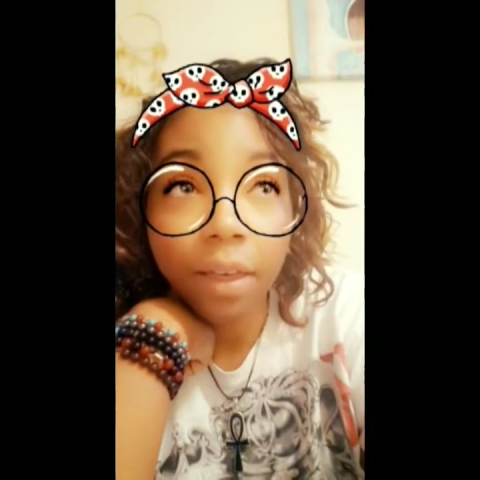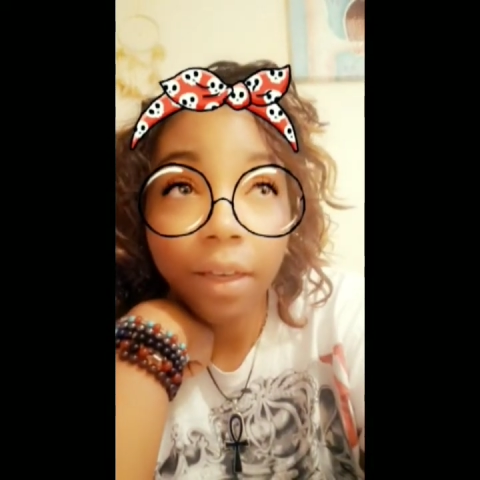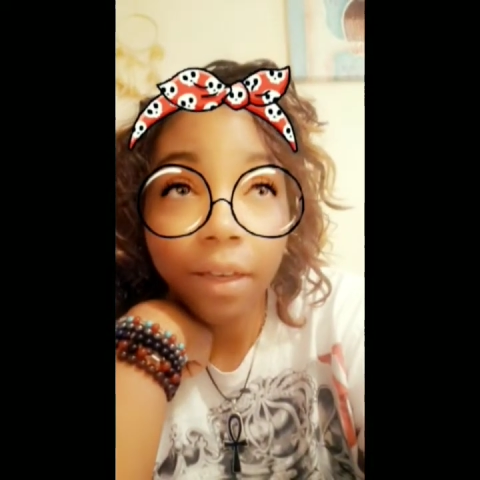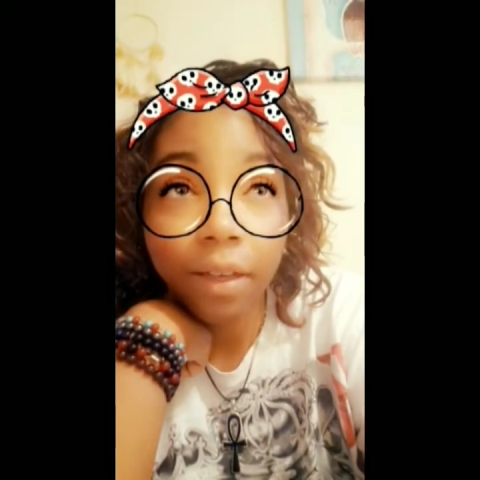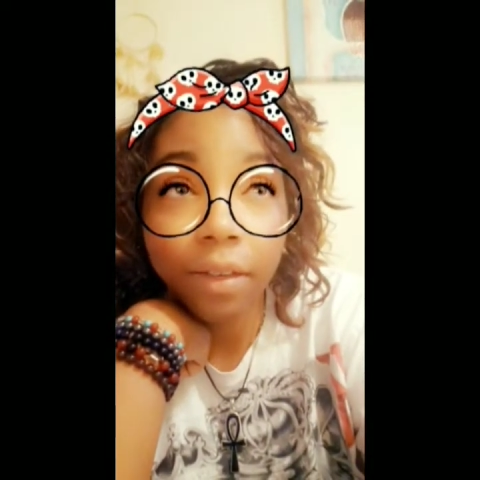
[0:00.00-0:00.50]

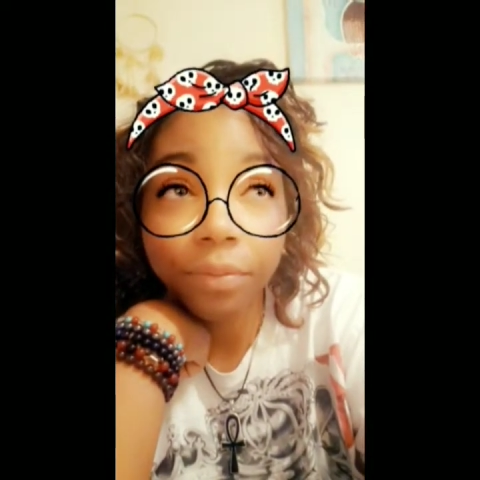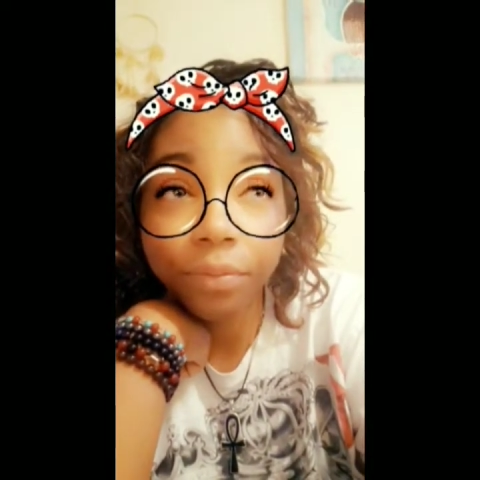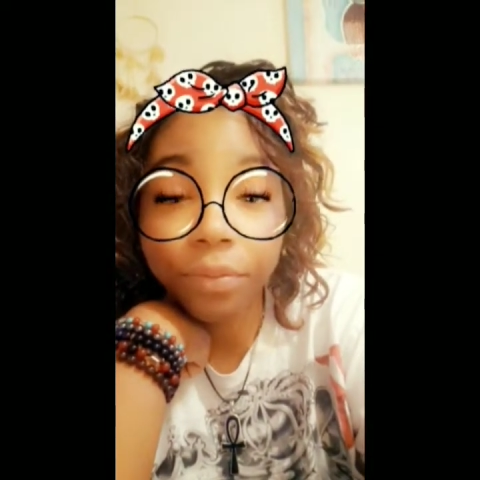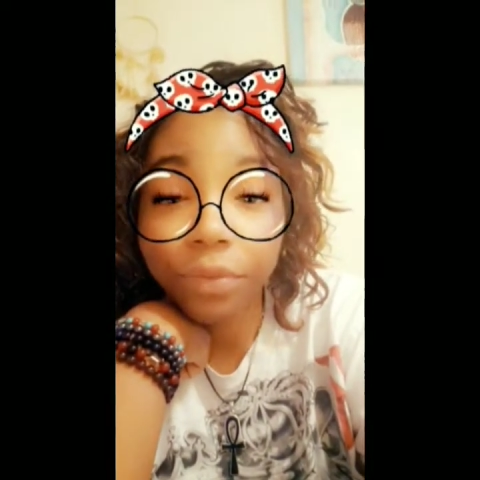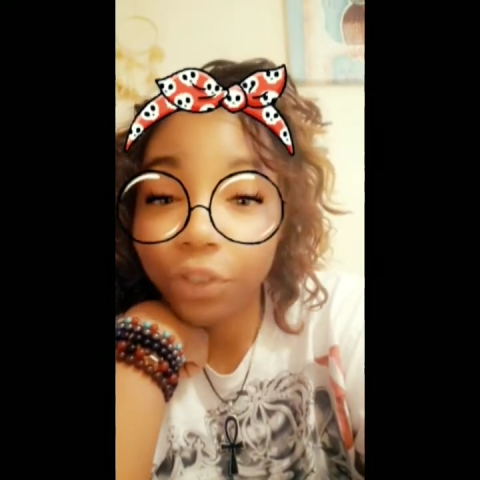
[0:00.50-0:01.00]

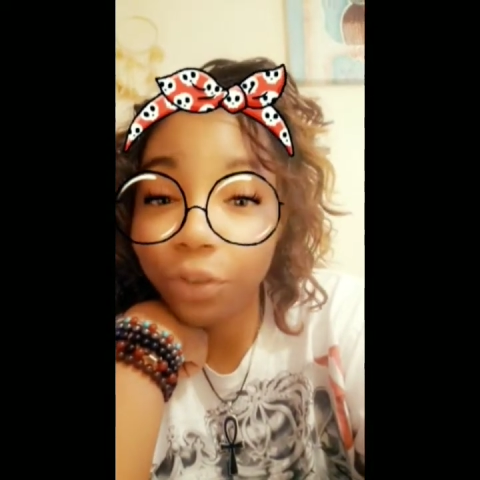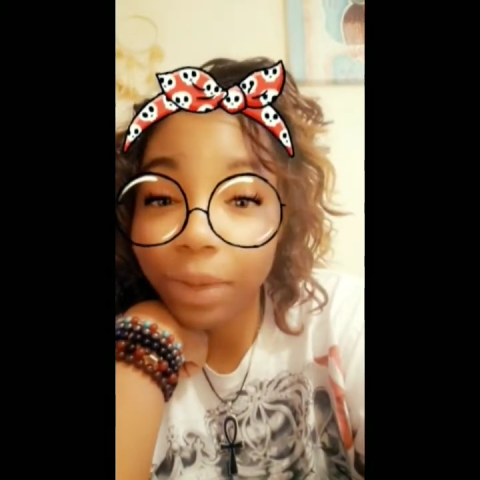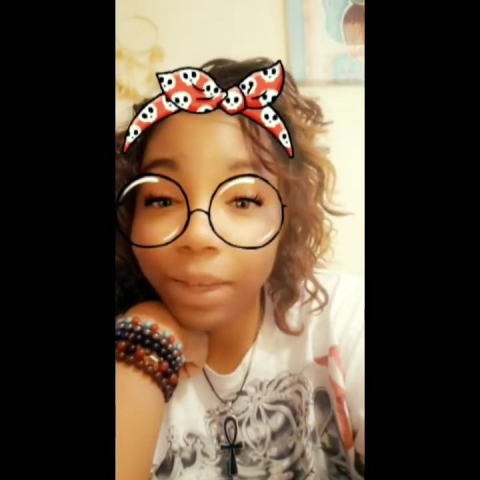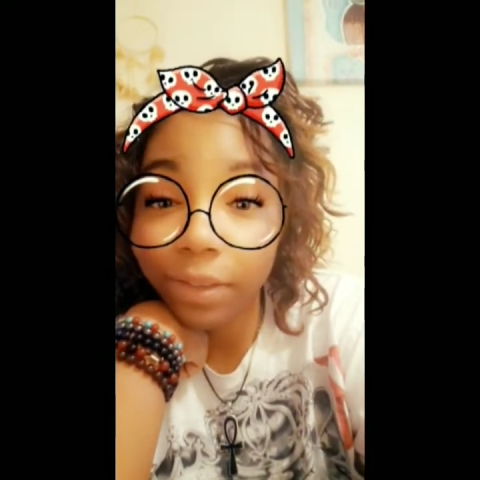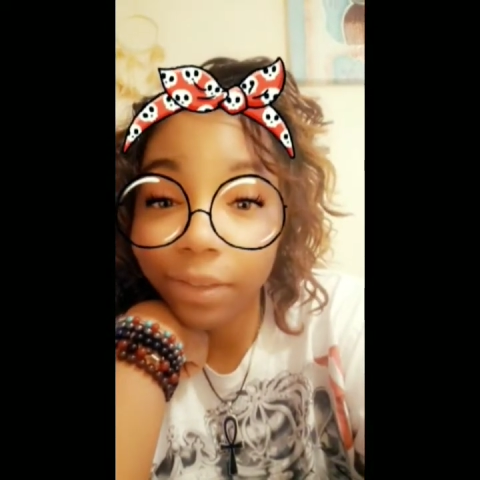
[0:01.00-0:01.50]
2
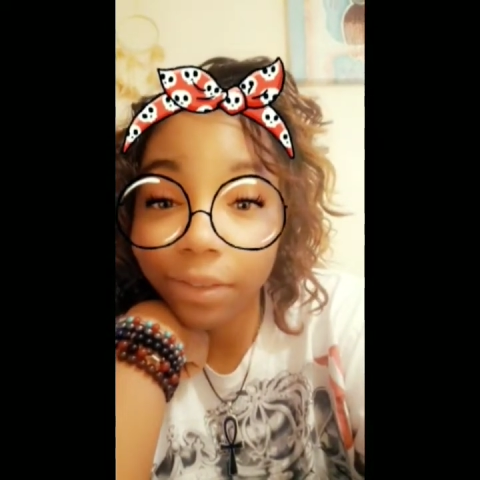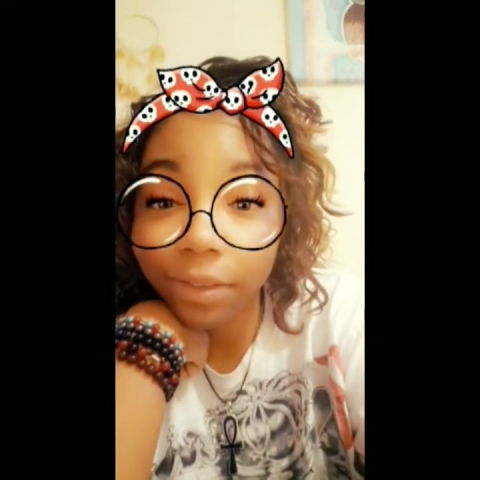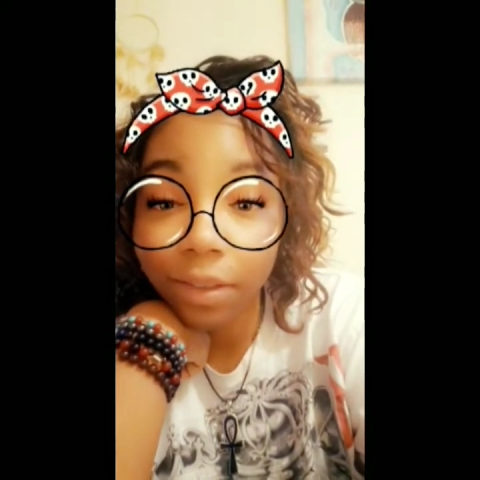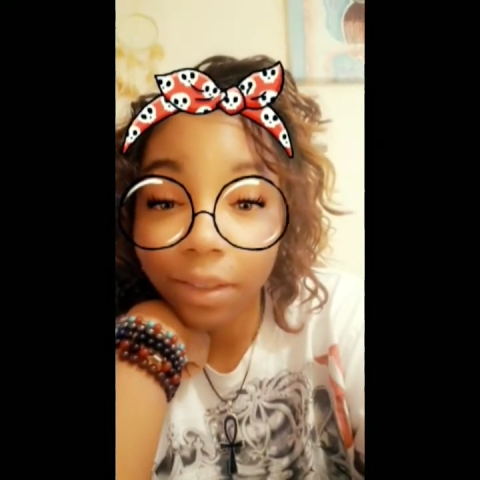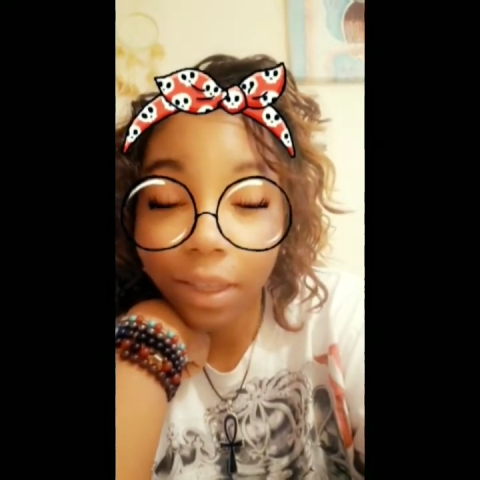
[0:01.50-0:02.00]
months
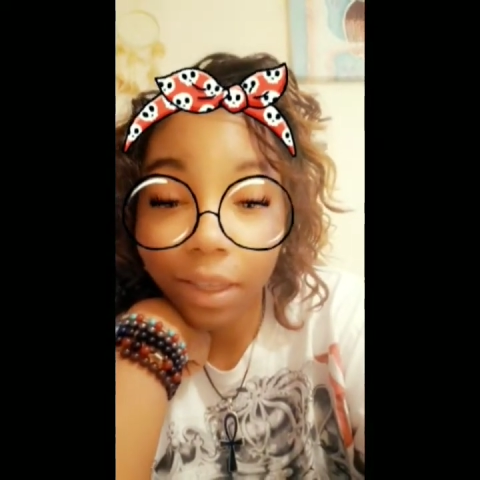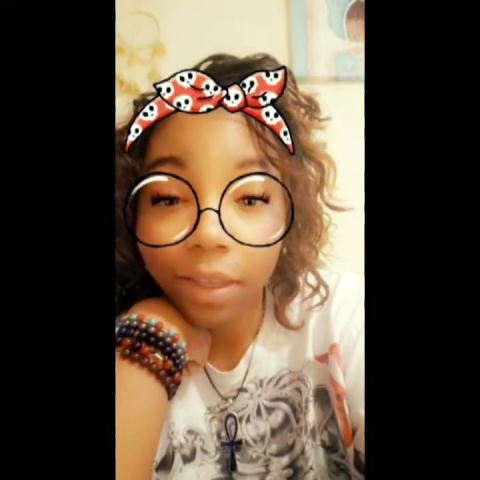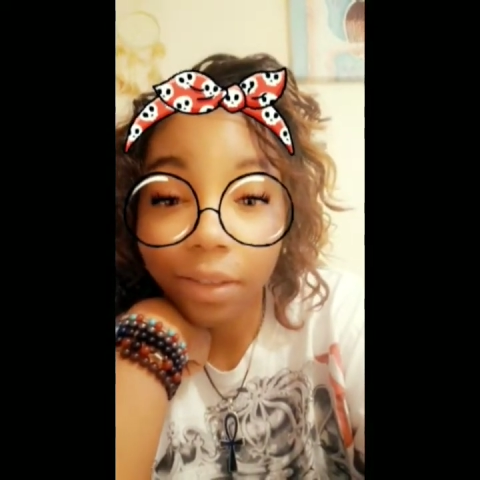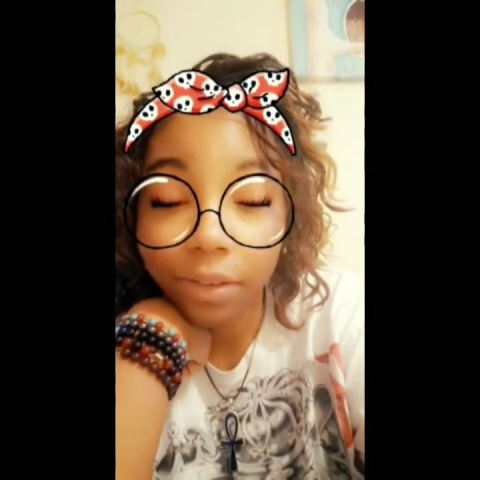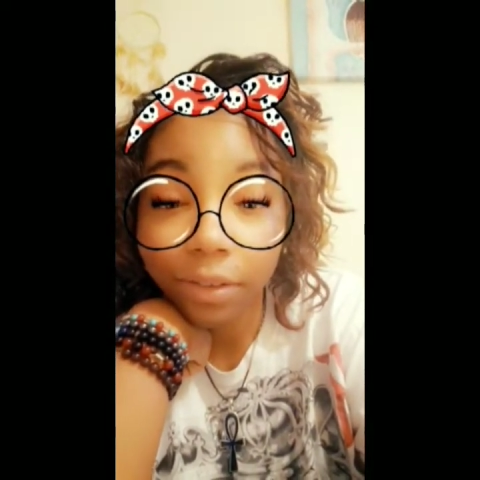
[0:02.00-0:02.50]

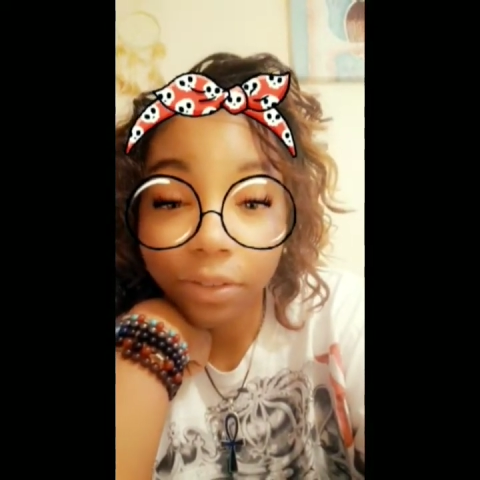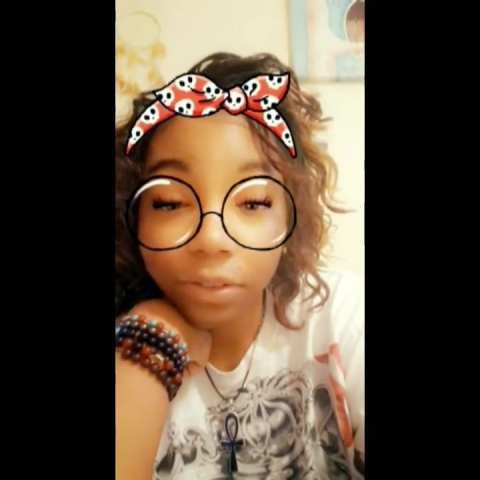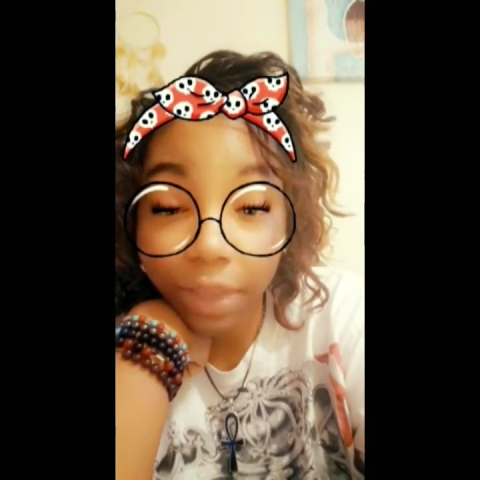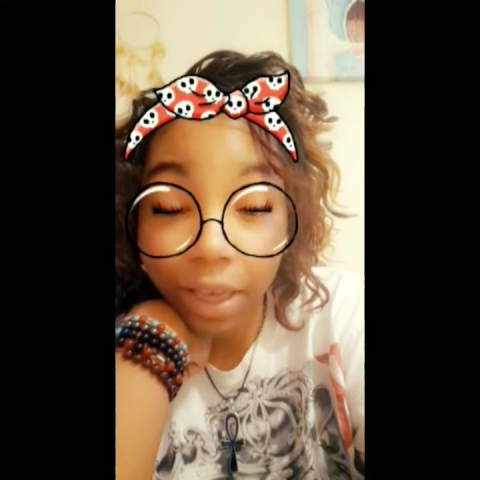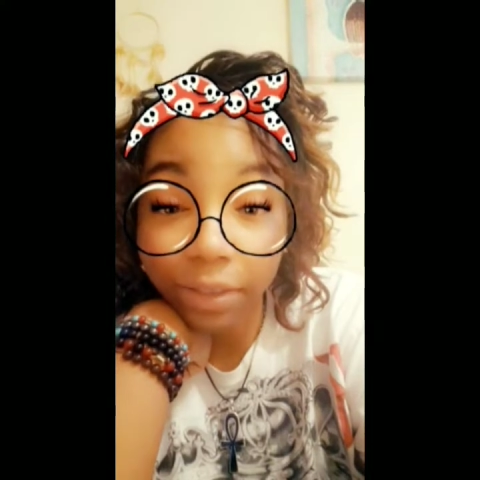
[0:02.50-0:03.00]
in
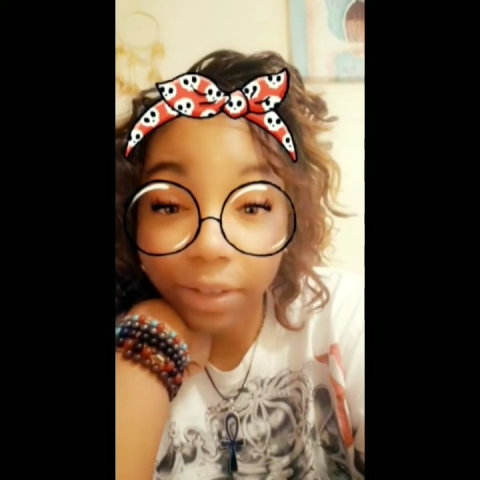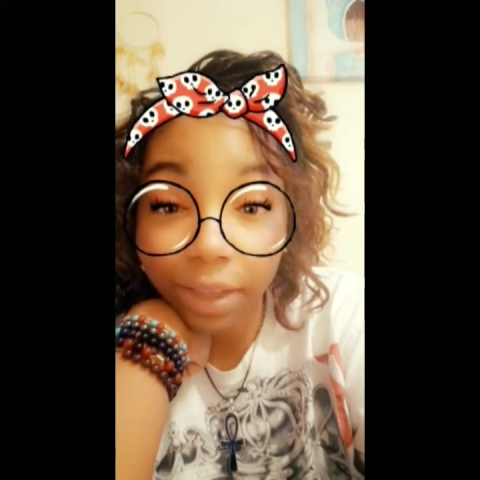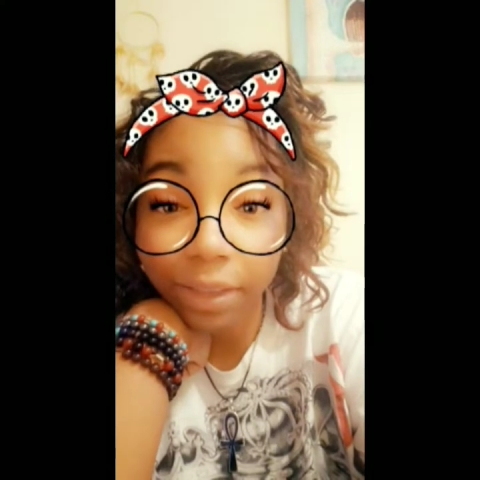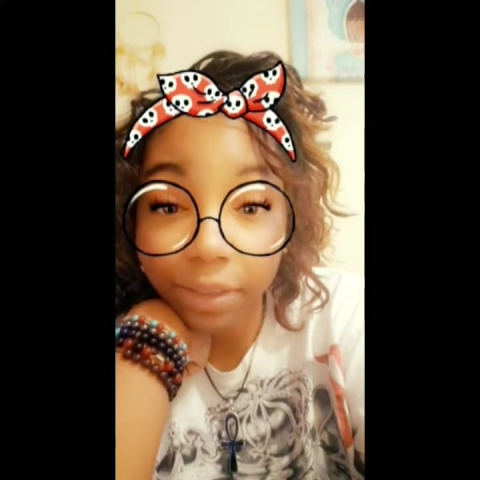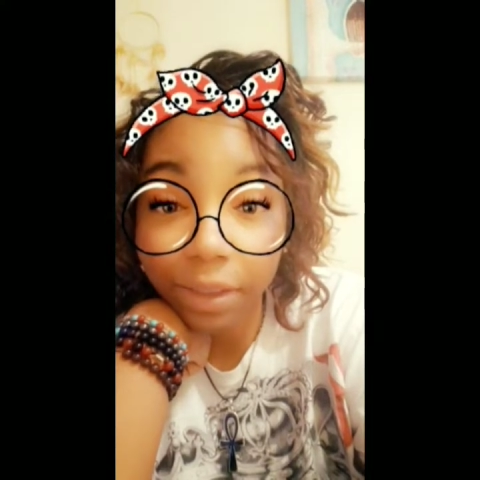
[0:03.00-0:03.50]

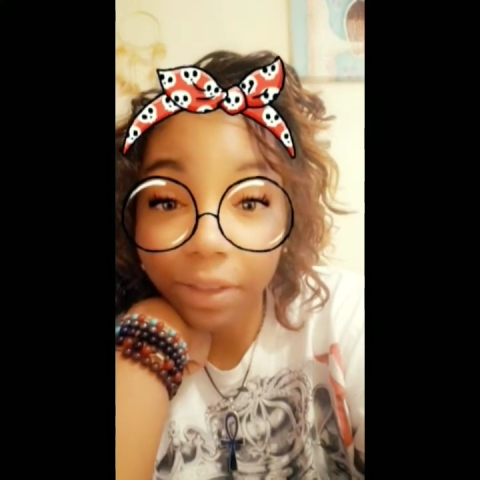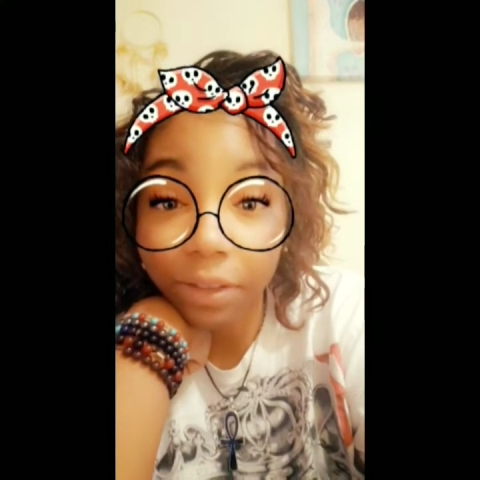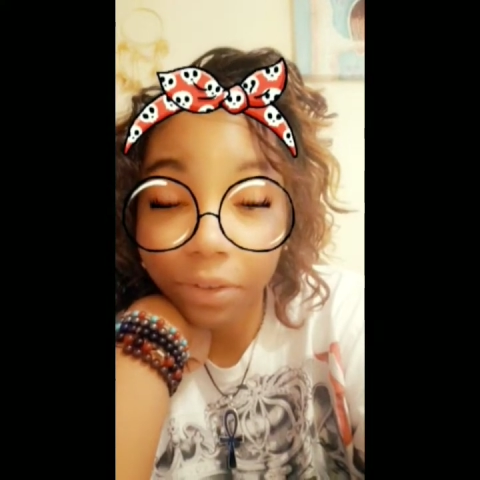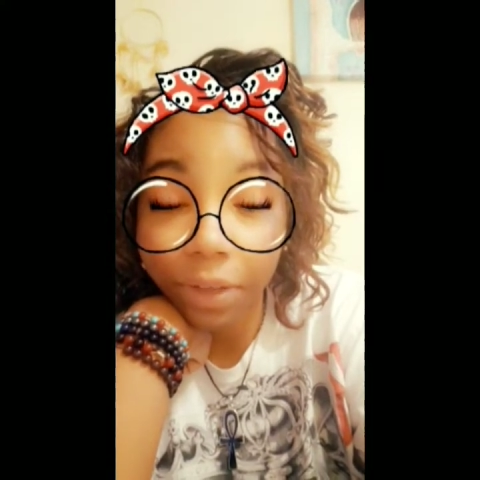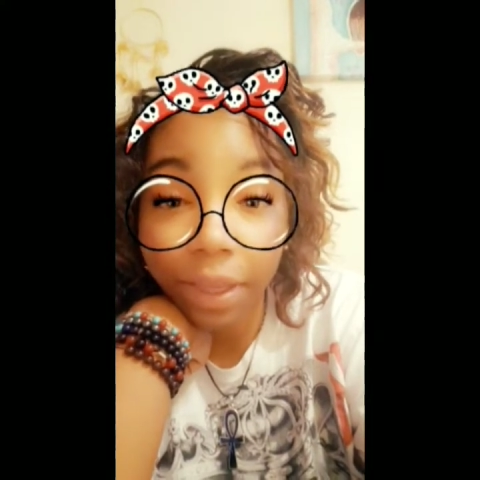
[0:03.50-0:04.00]
2019,
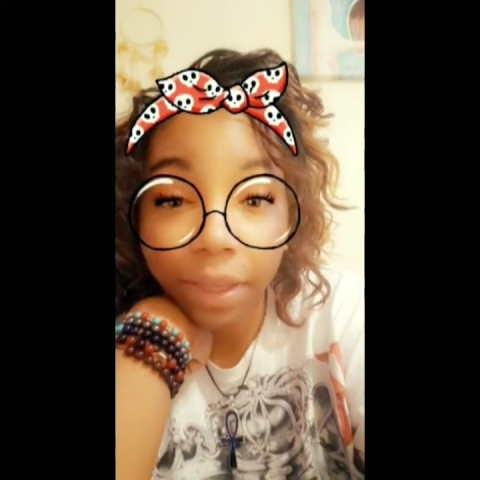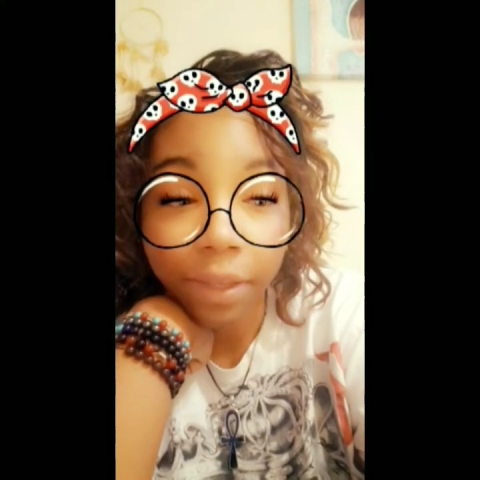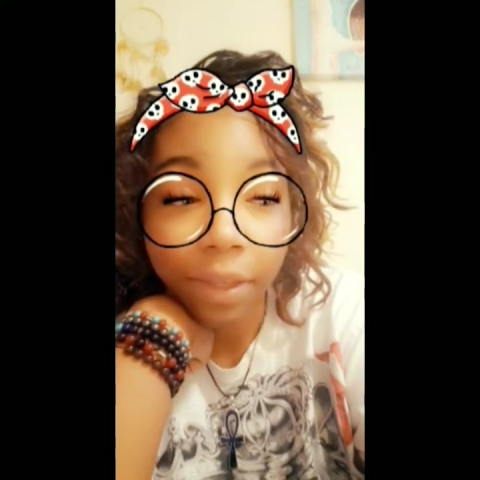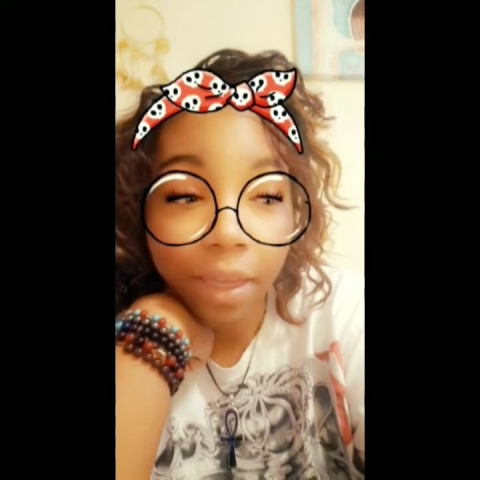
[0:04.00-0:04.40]
okay?